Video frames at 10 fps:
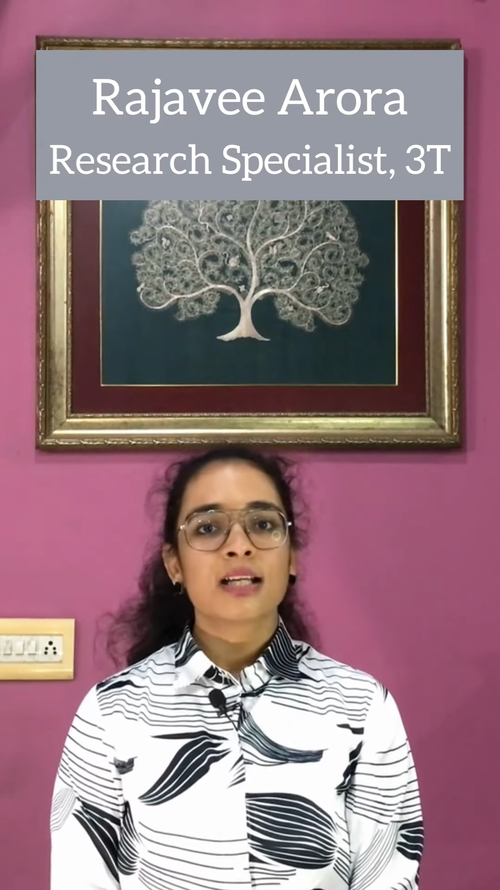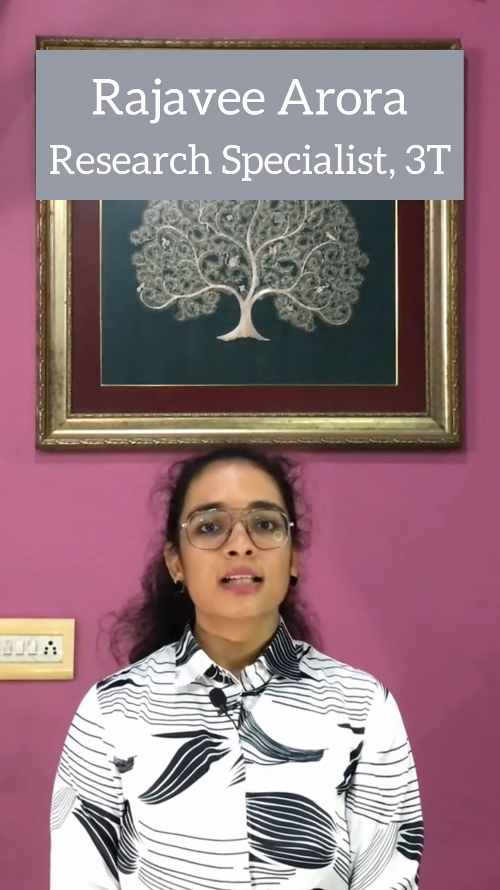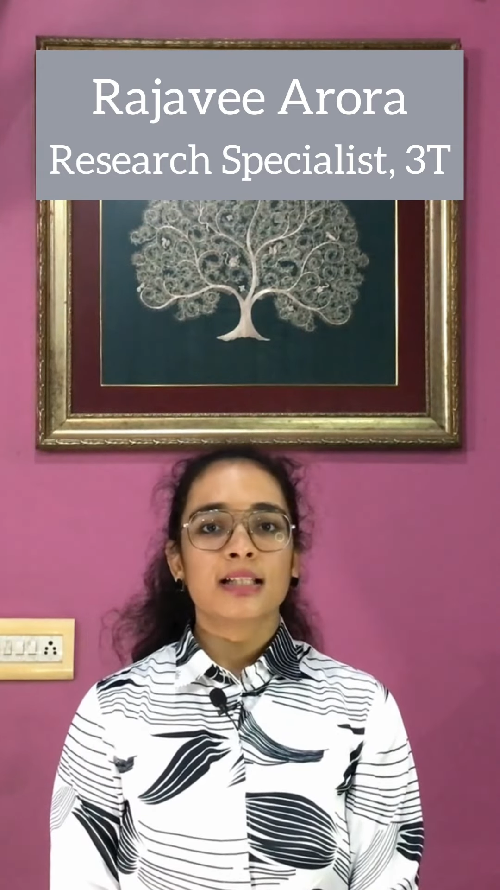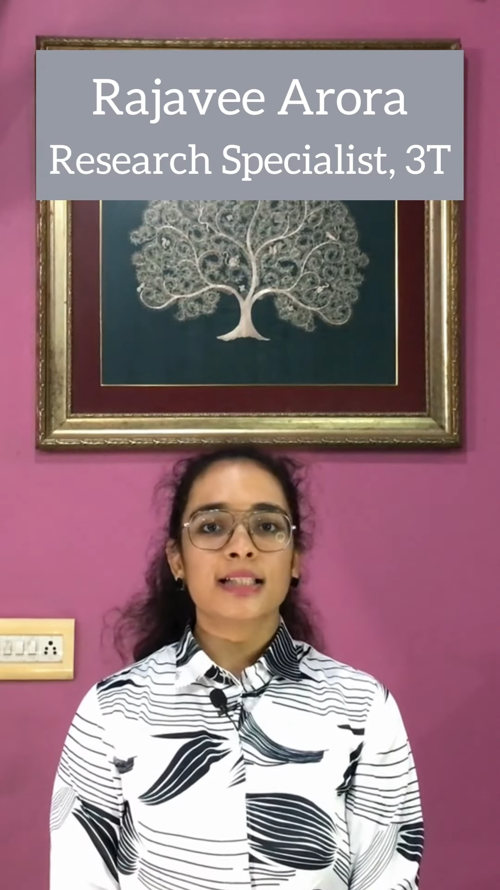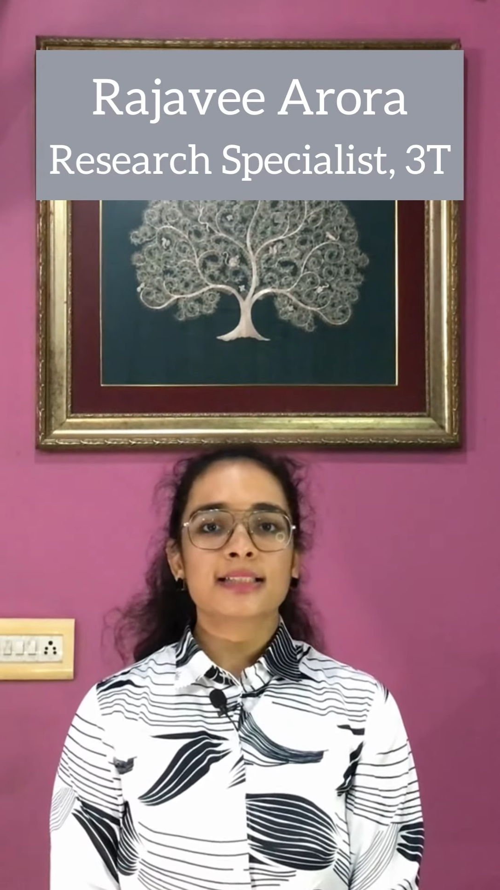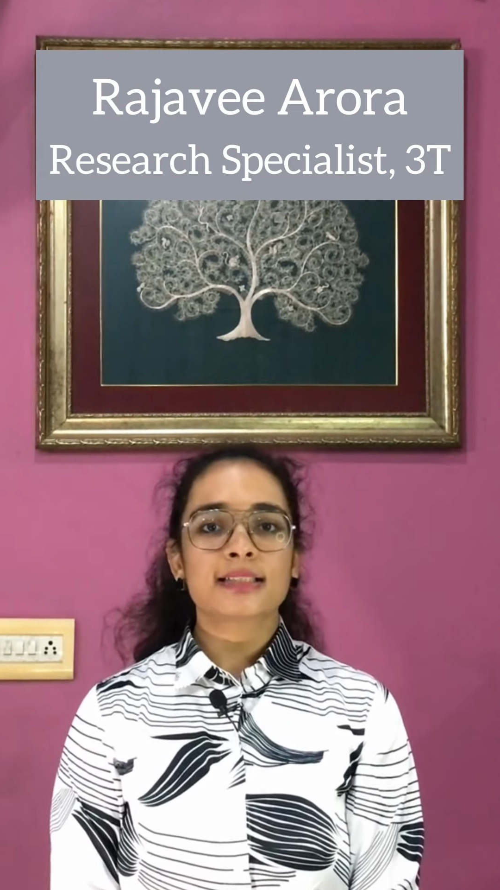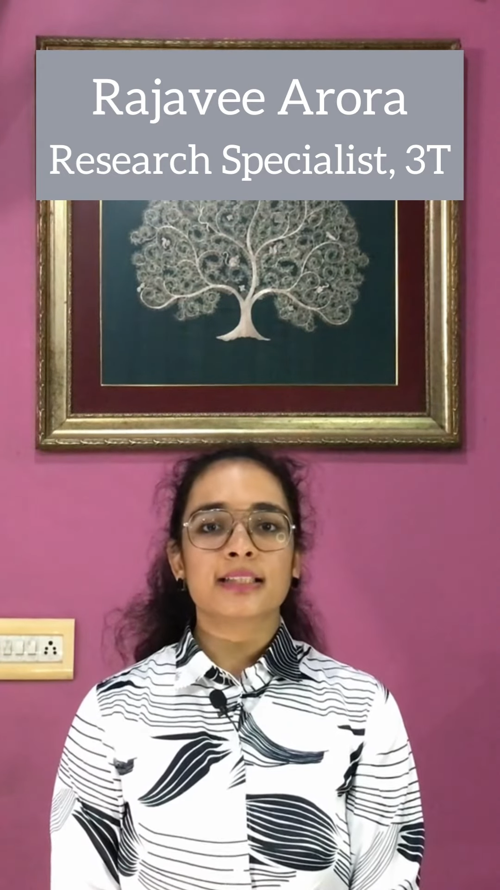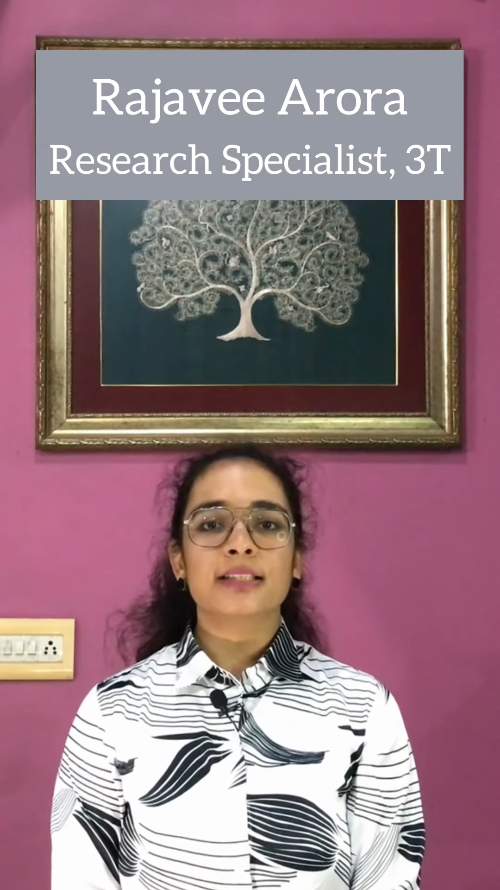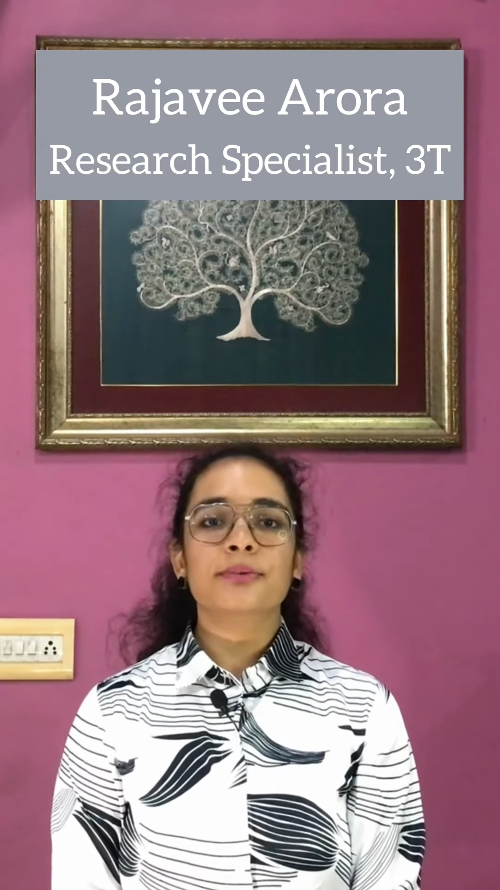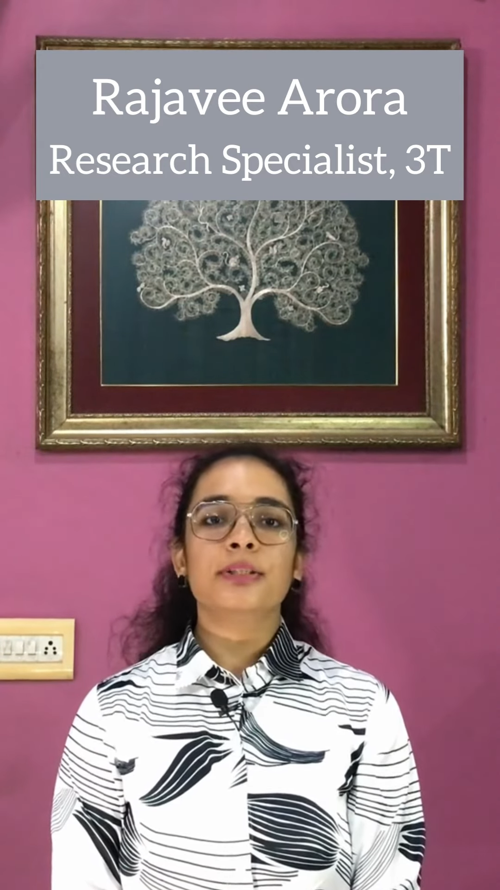Let's
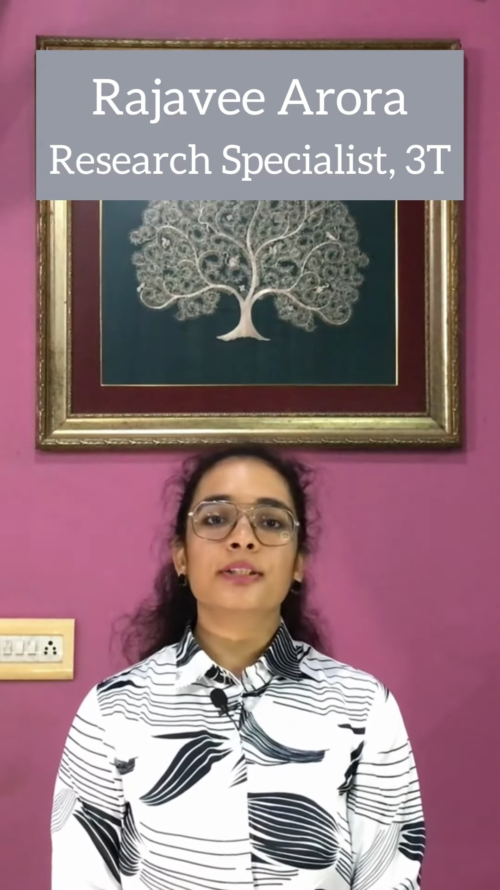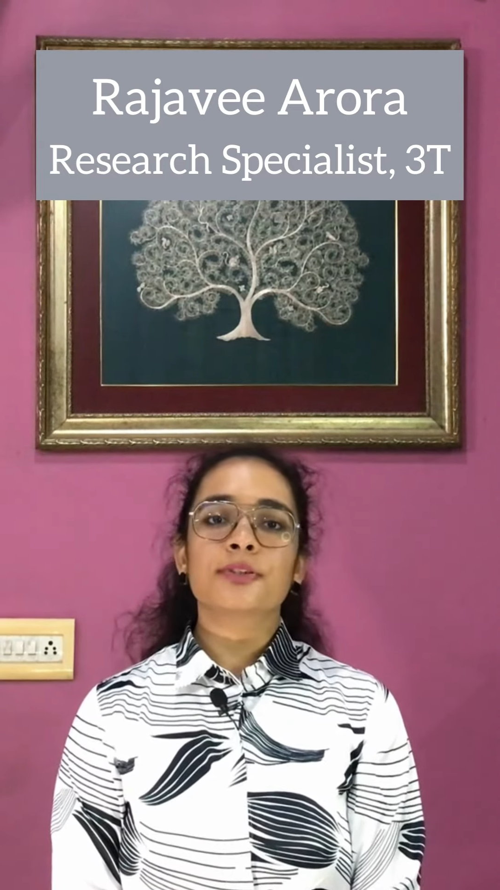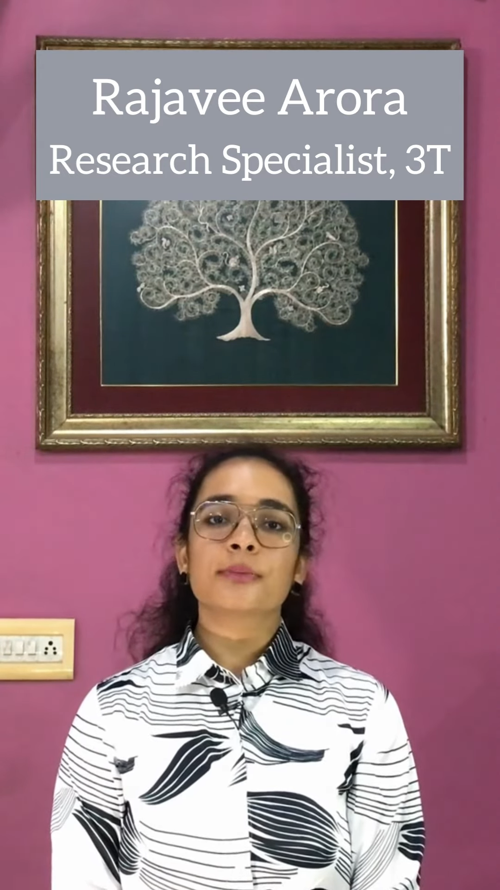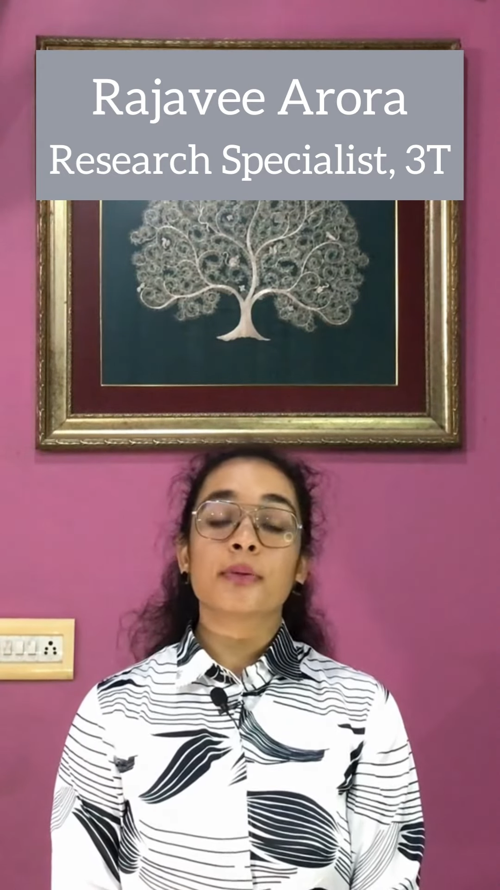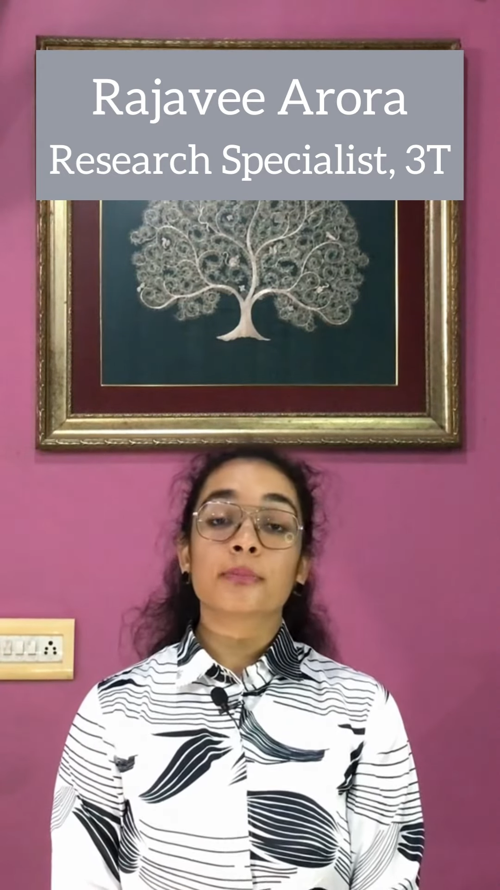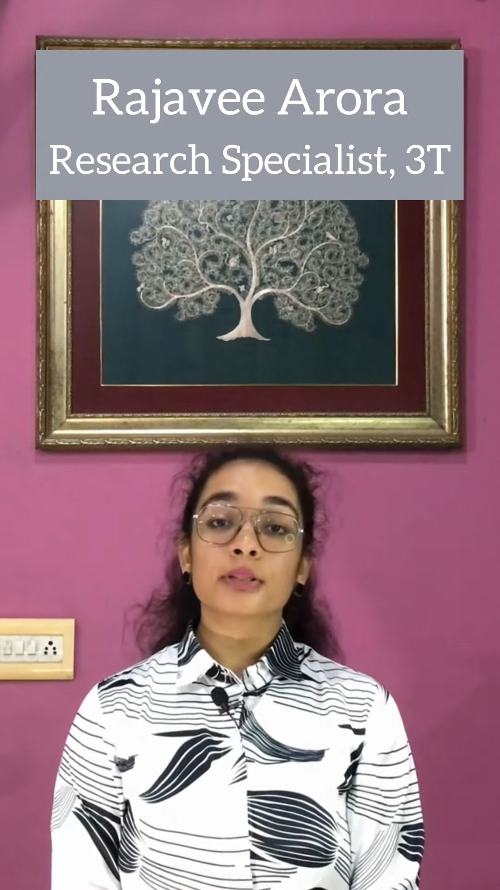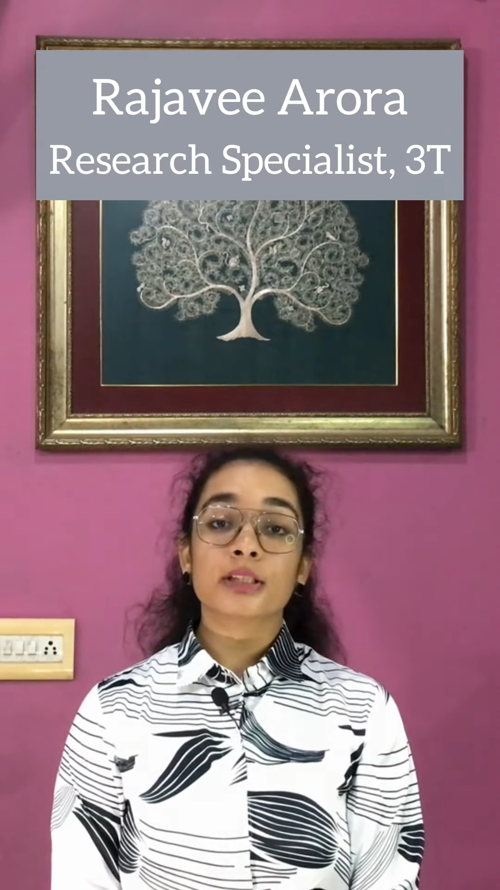say you need to remember the